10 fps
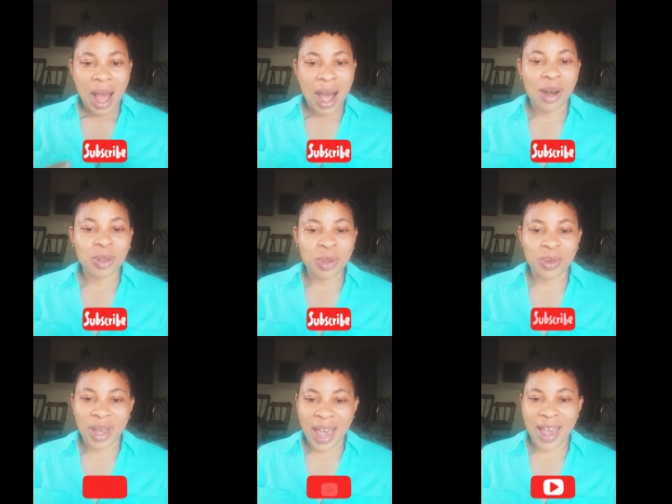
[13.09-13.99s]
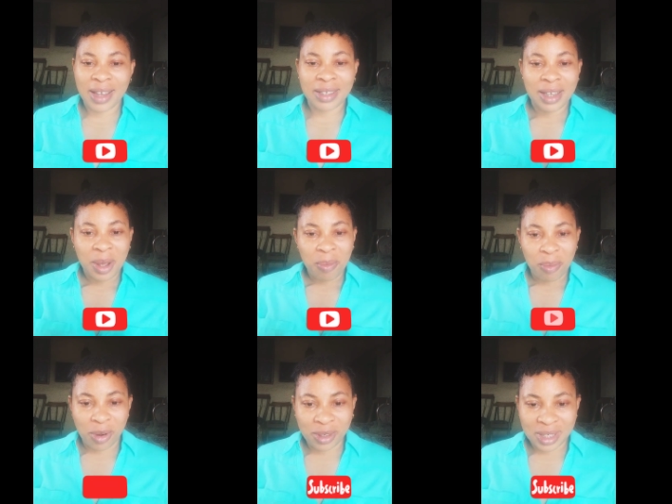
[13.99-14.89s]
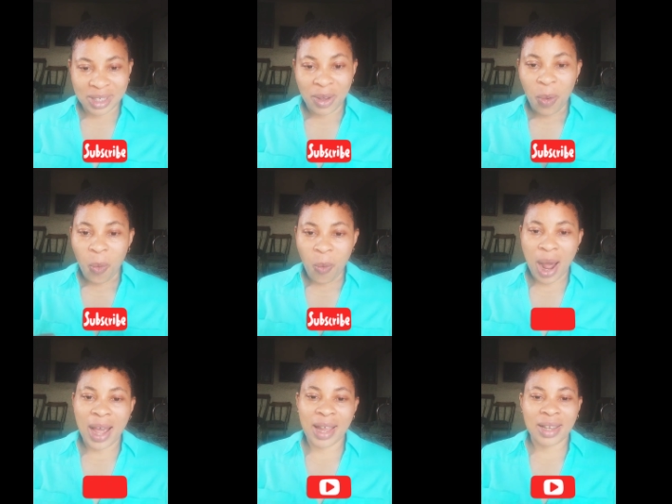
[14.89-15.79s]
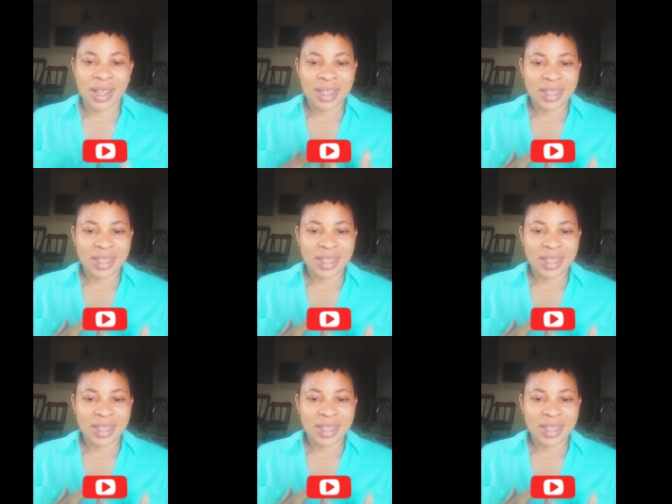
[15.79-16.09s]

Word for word: how to earn money while